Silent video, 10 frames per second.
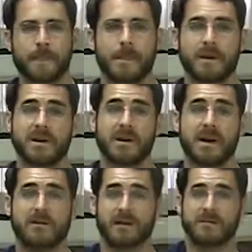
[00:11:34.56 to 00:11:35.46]
There you
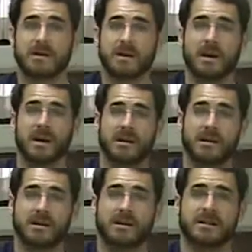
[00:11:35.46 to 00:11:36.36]
have it.
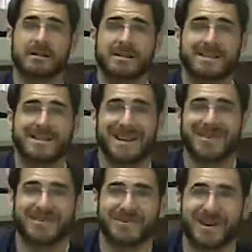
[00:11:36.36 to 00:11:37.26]
The nice thing is now
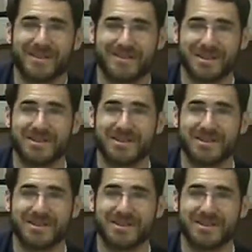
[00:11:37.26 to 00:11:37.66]
that we have a